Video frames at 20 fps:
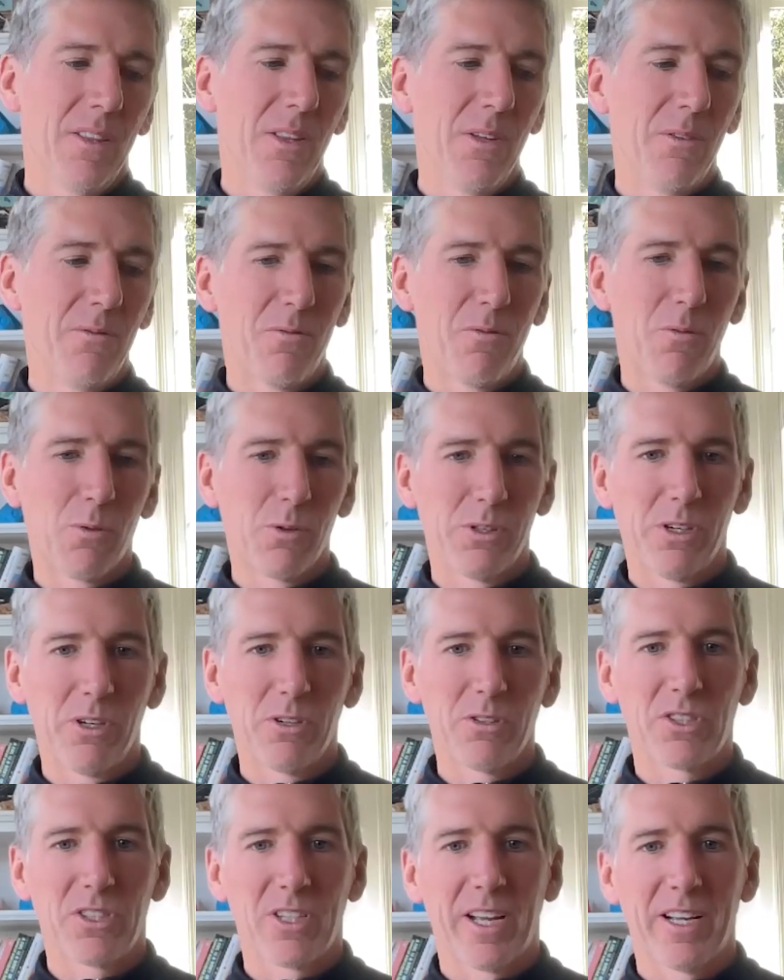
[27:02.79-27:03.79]
the four year
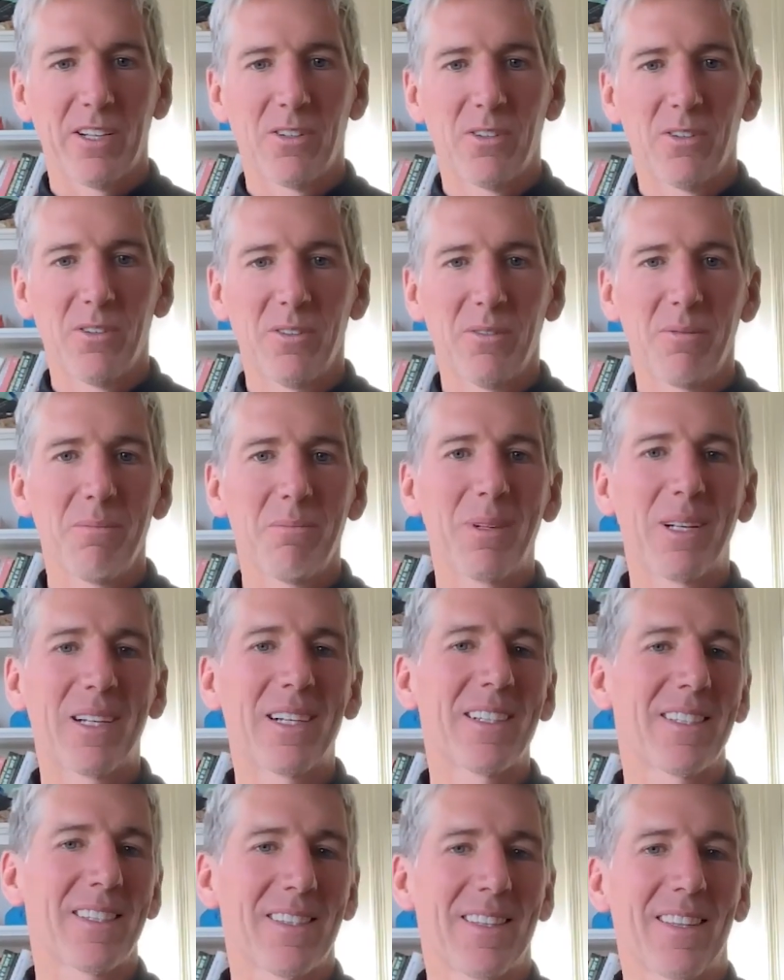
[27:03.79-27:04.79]
cycle
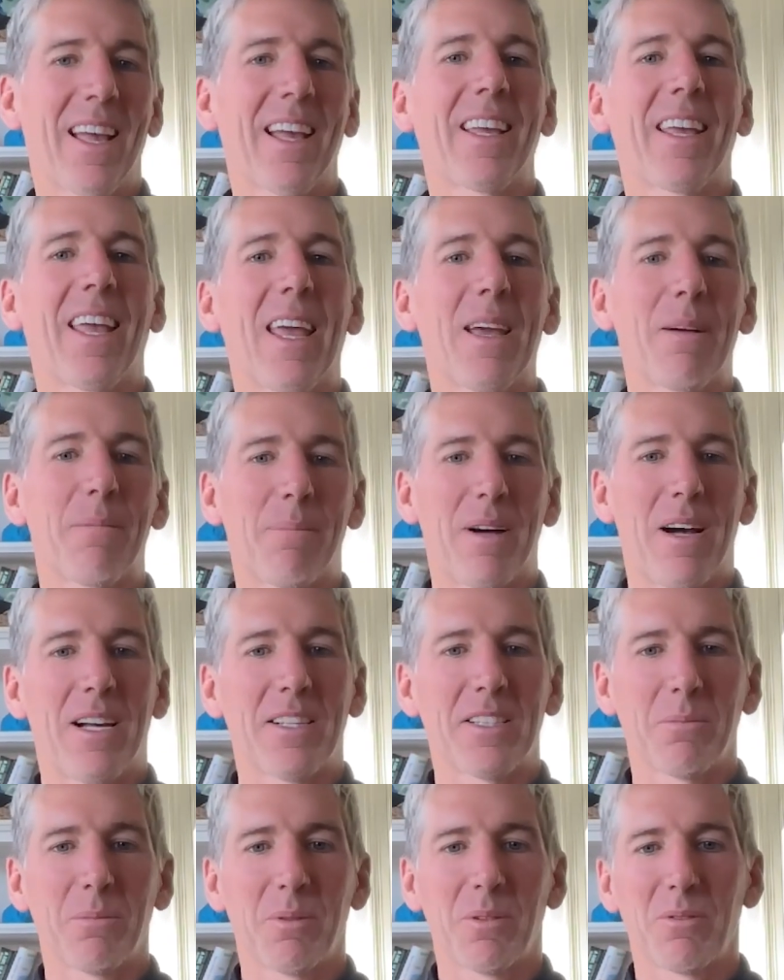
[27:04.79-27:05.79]
because that can't
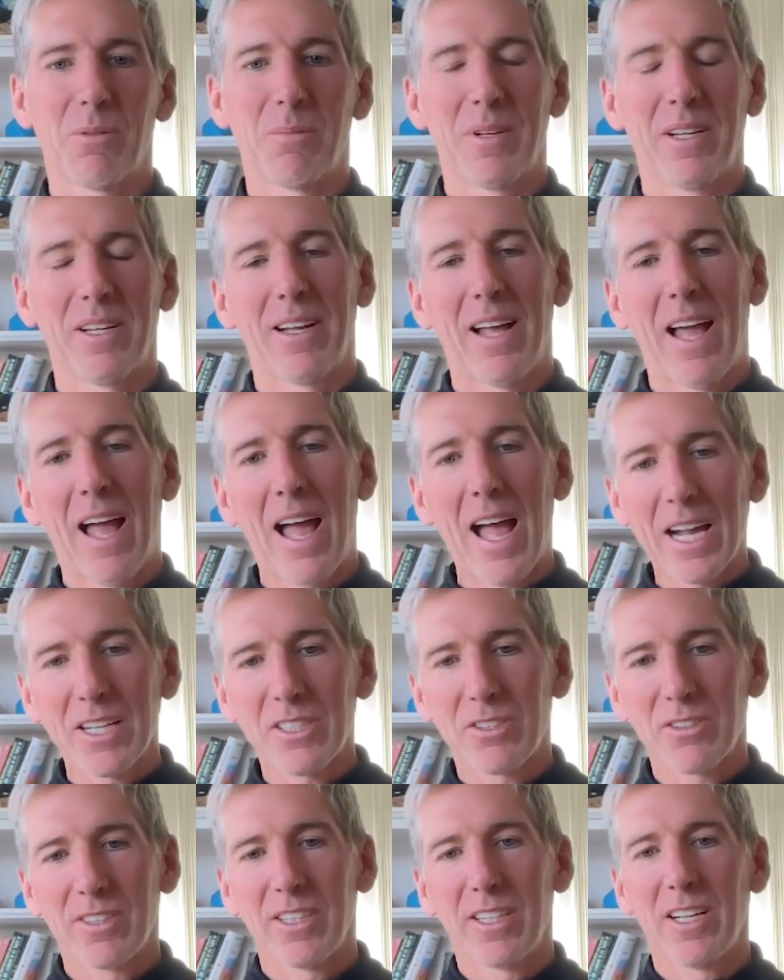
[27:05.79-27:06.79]
possibly repeat.
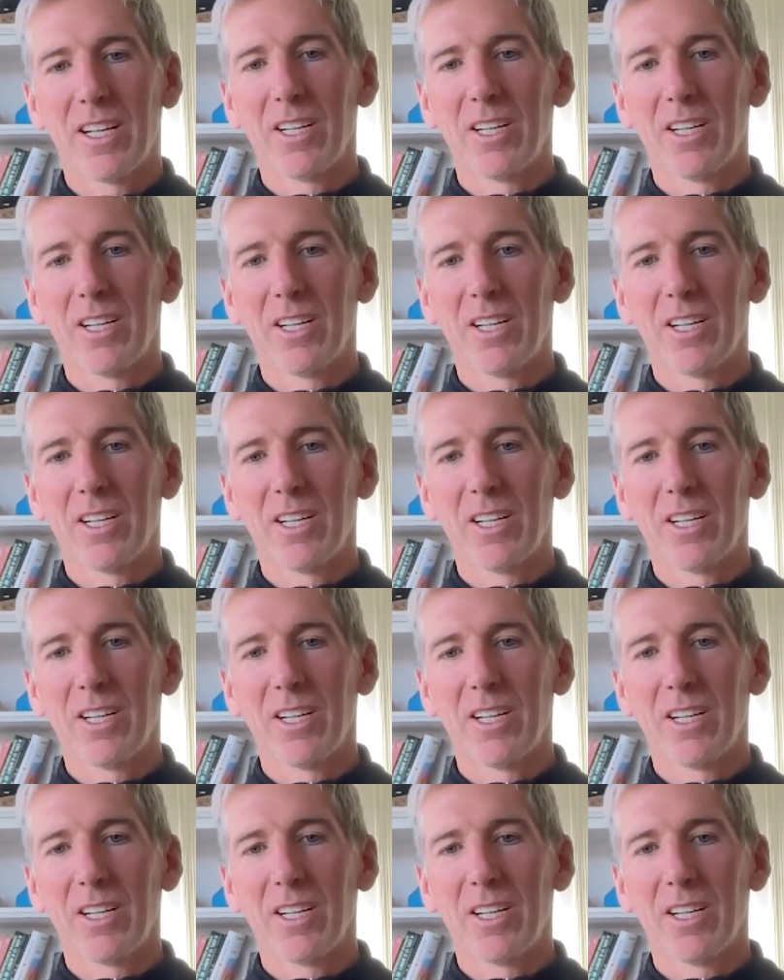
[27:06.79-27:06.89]
Actually,